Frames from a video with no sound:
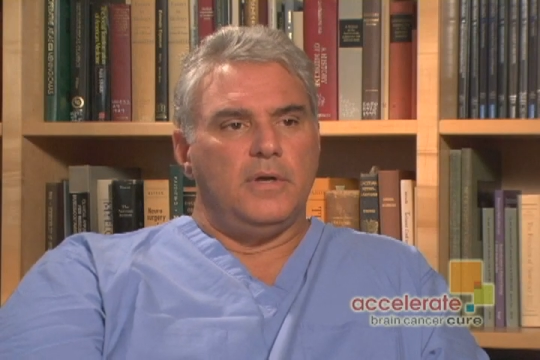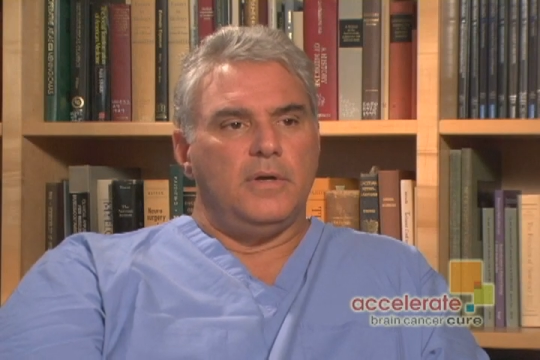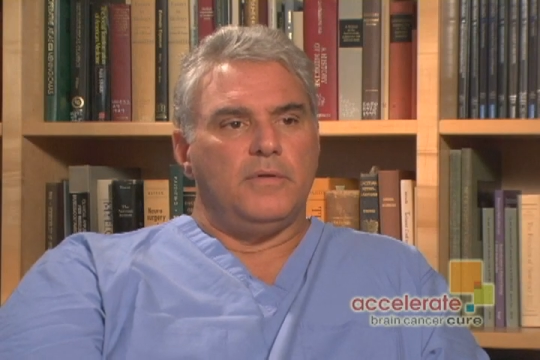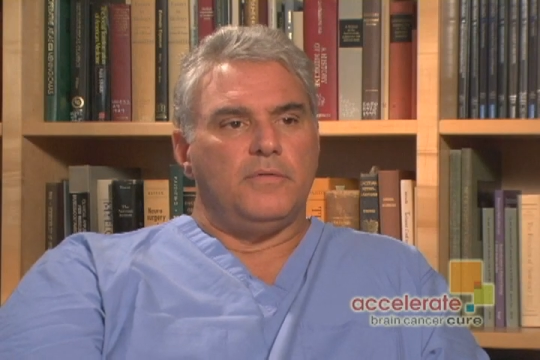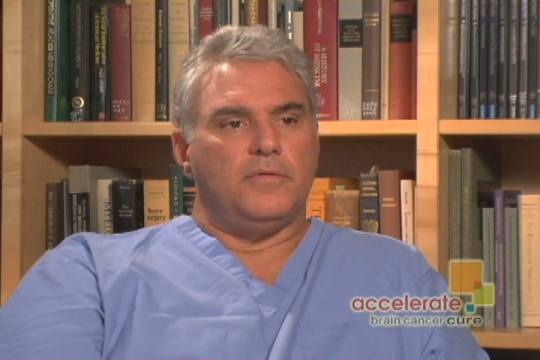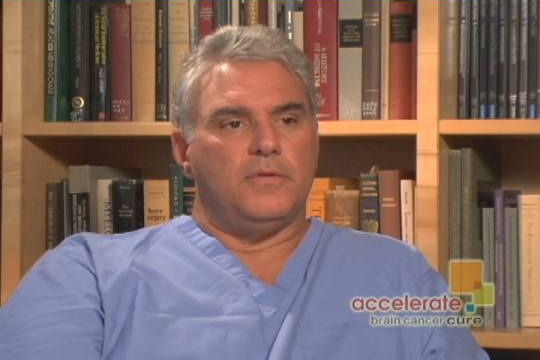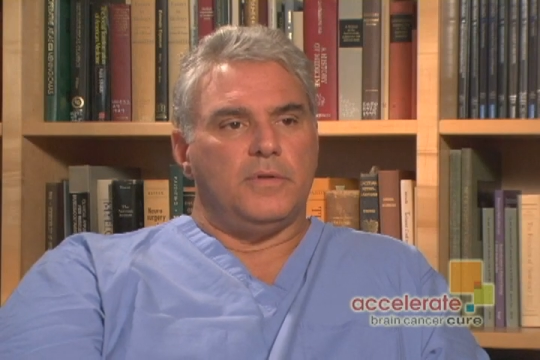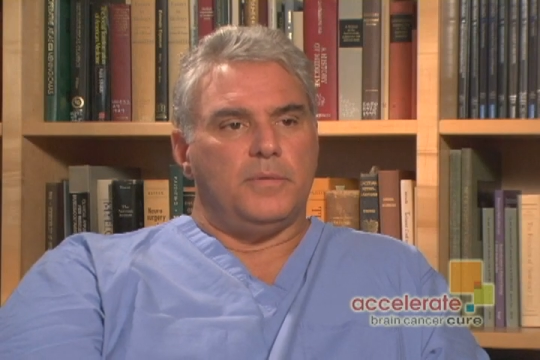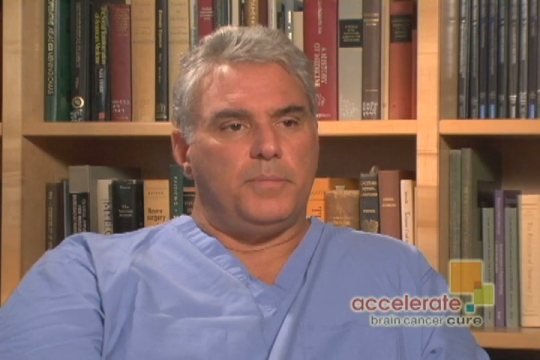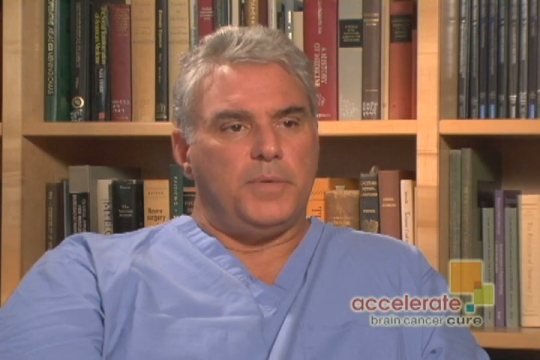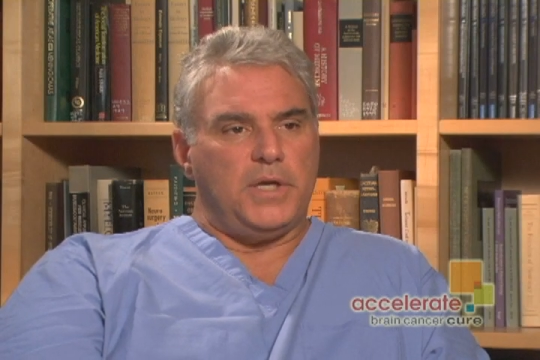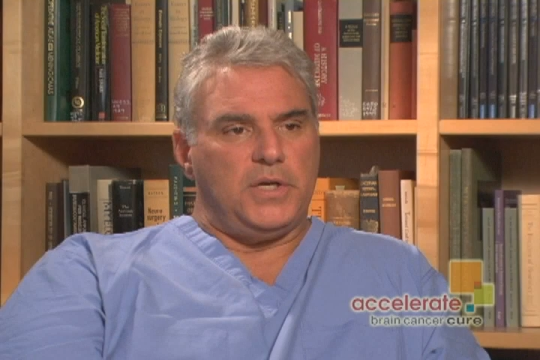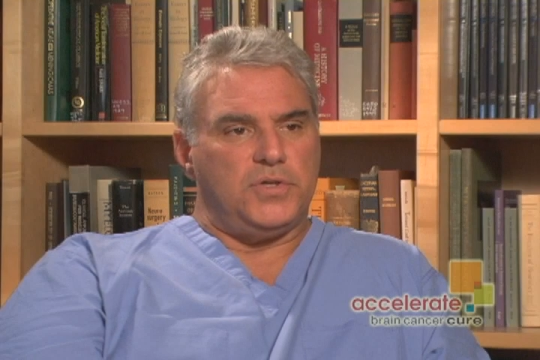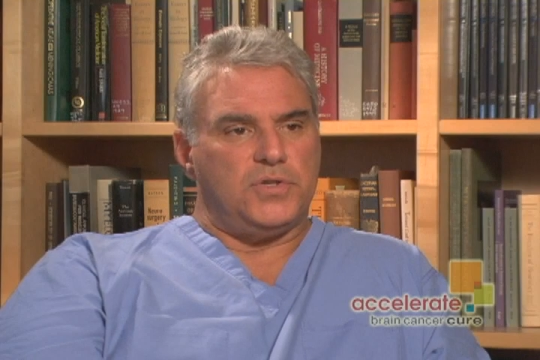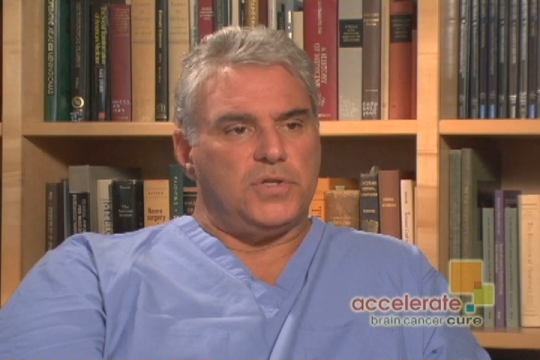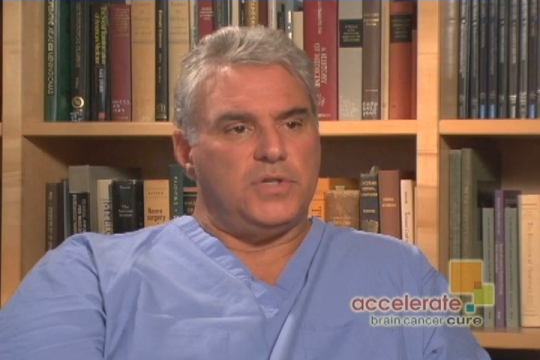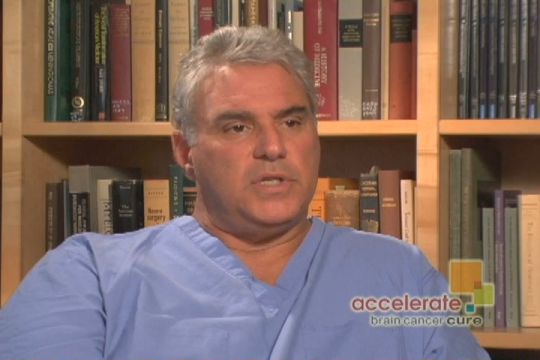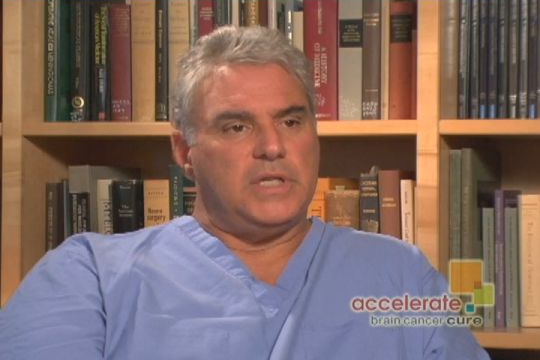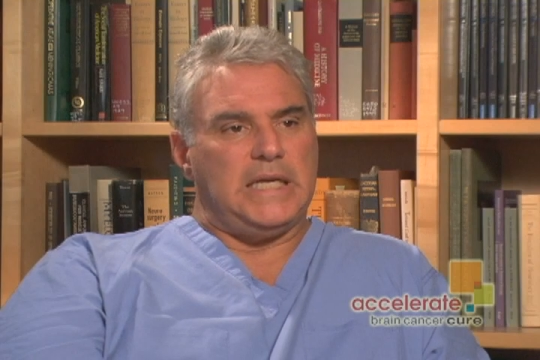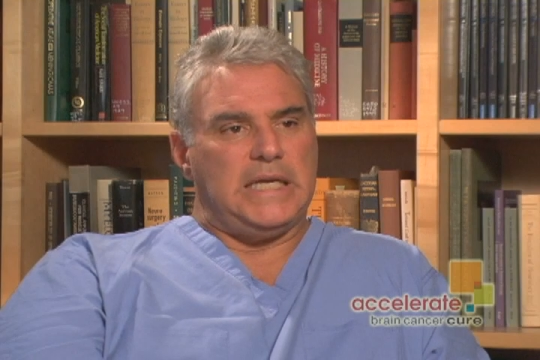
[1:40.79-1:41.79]
for the
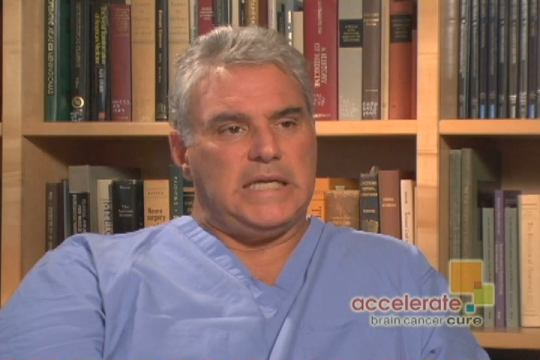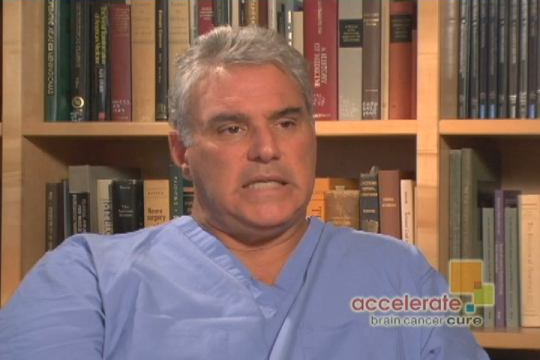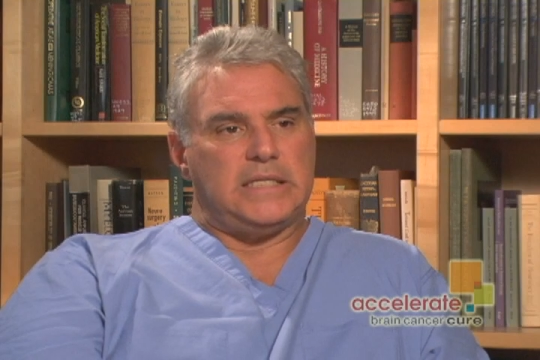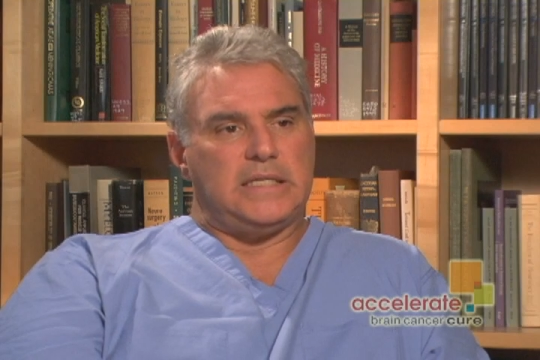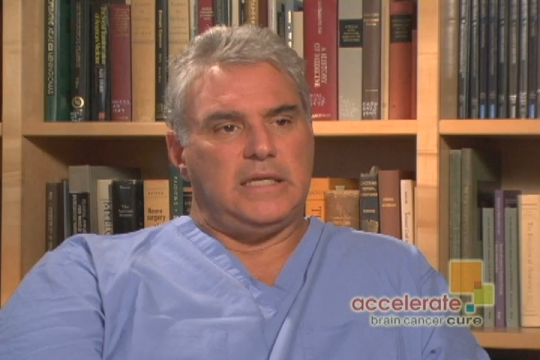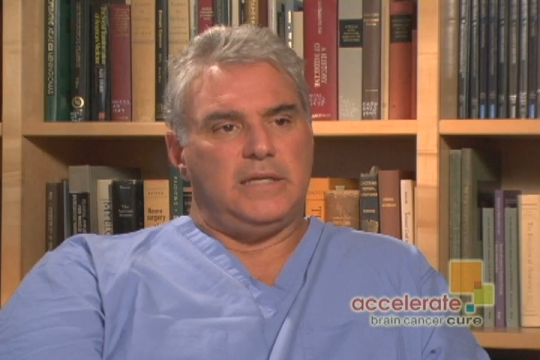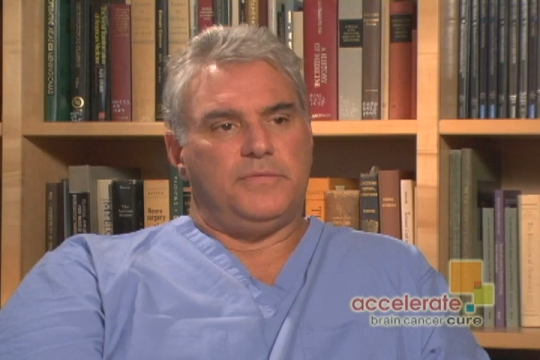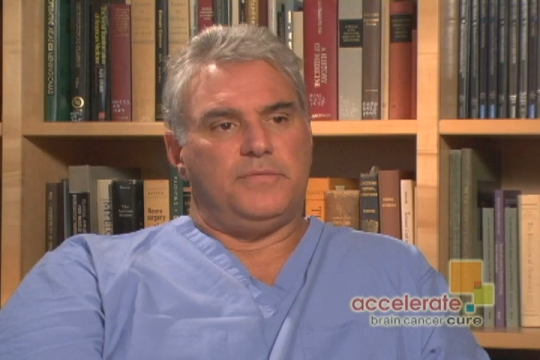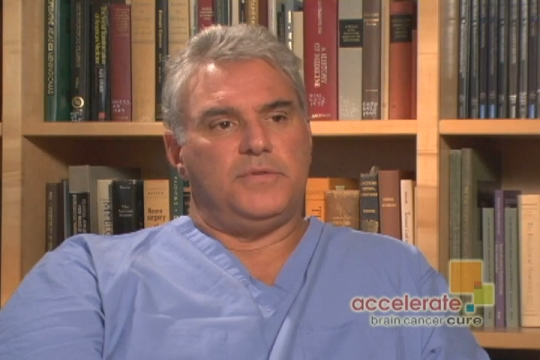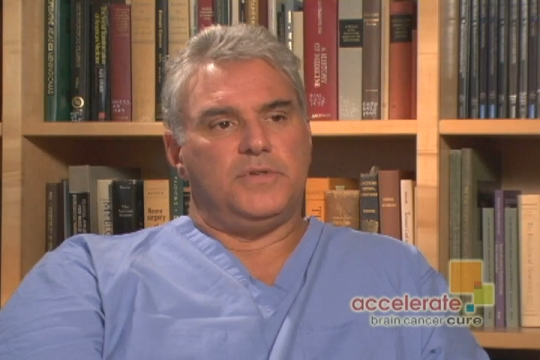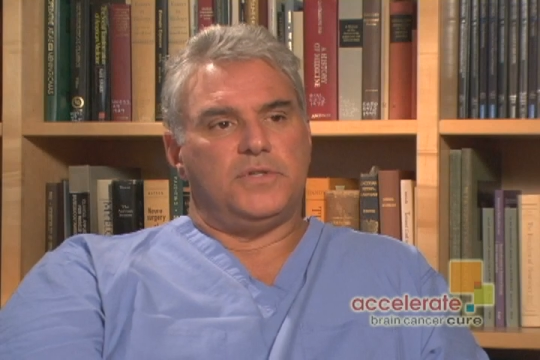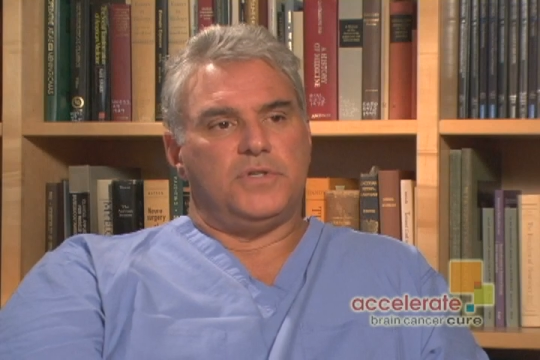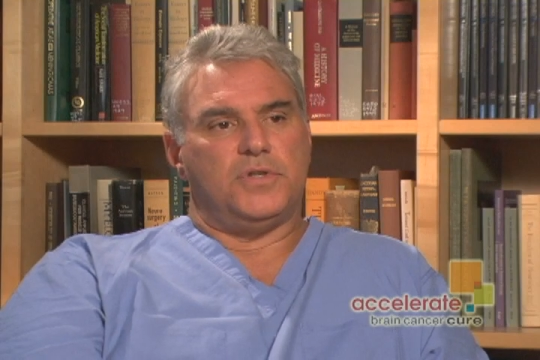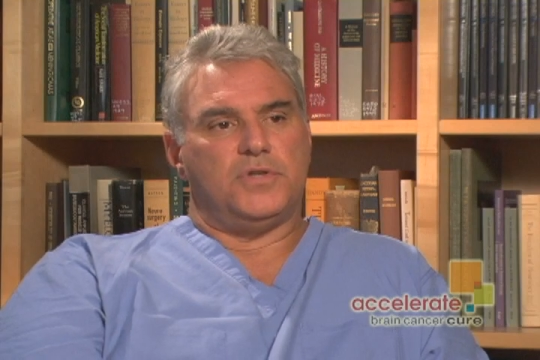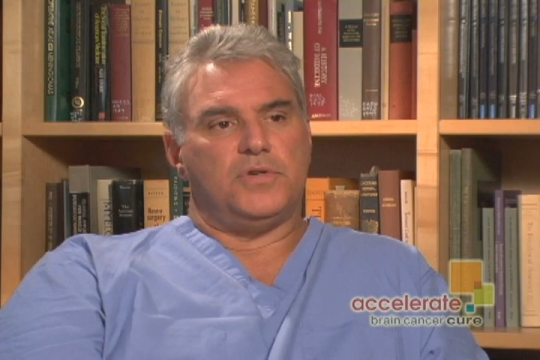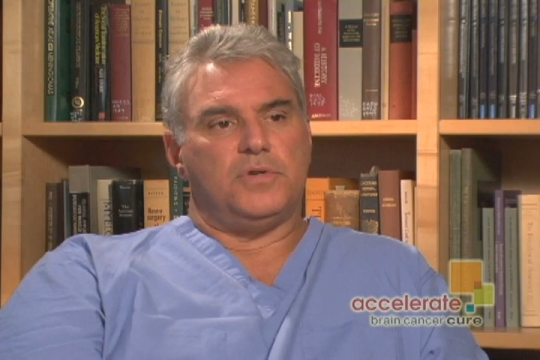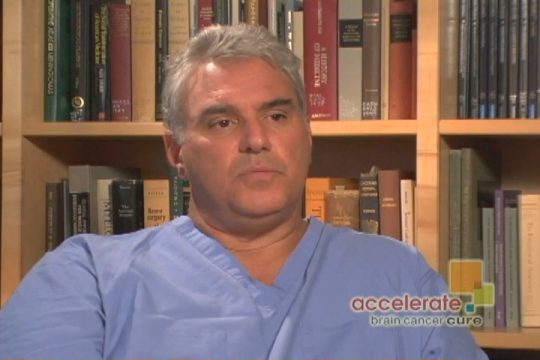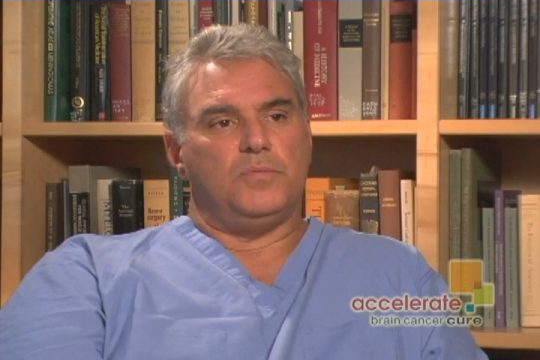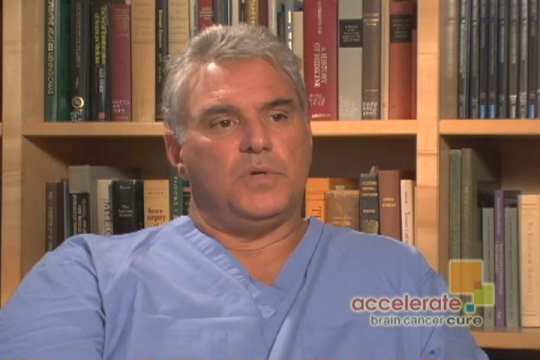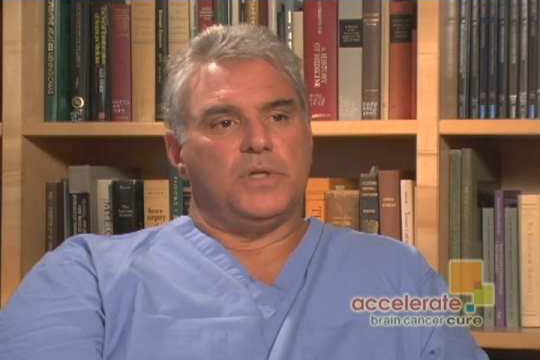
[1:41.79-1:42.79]
patient to ask that
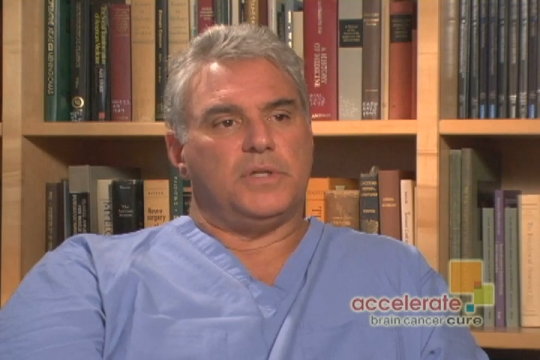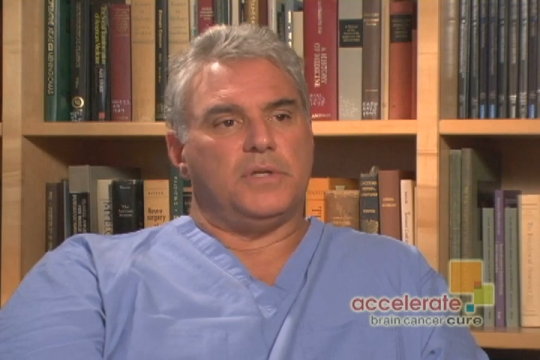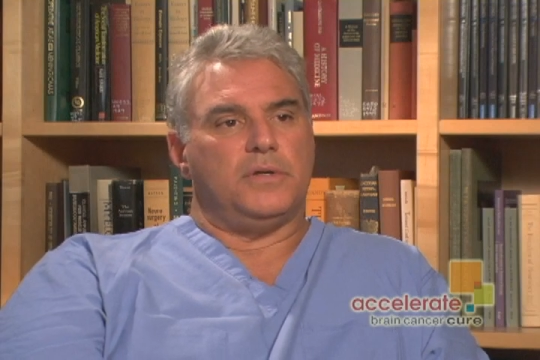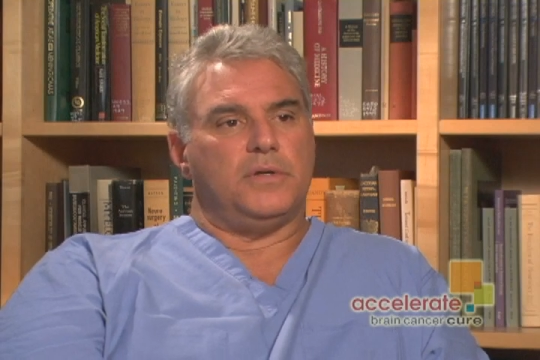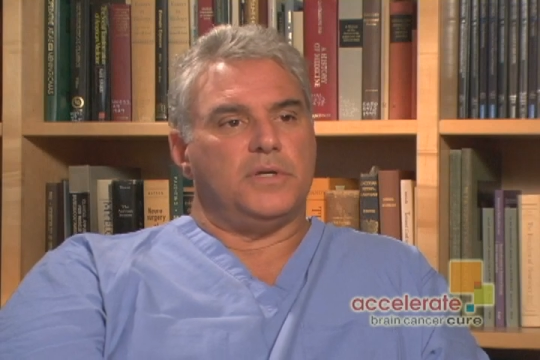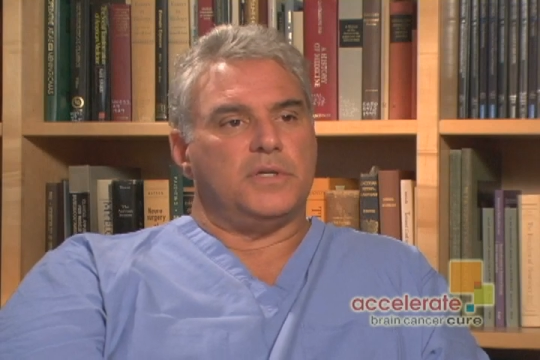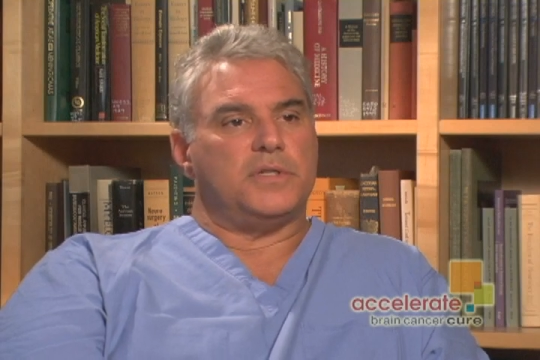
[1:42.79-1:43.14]
physician what their